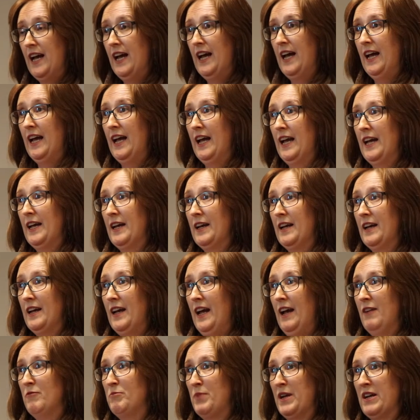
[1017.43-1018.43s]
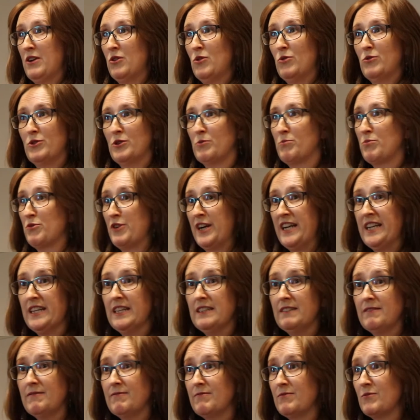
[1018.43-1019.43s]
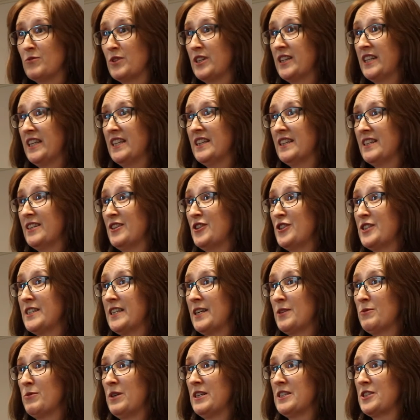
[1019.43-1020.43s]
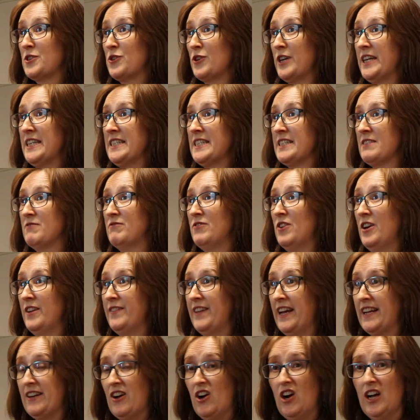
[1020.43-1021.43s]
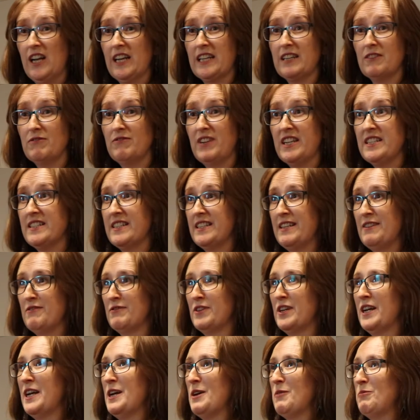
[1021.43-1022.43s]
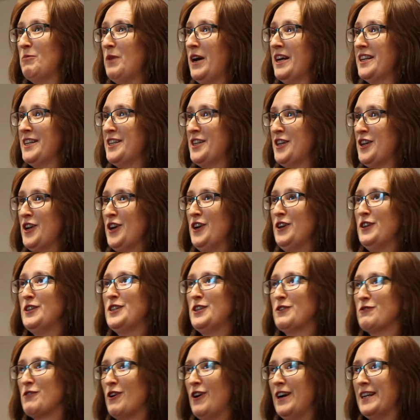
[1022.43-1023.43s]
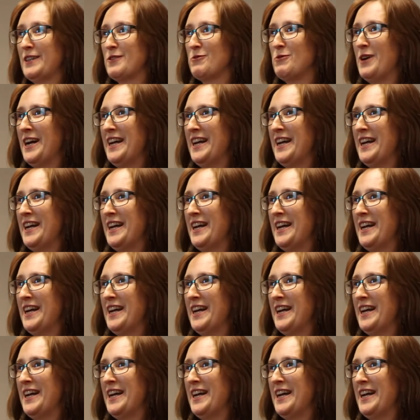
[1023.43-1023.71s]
have been called a breeder within the New South Wales Greens and find that highly offensive, but you ride the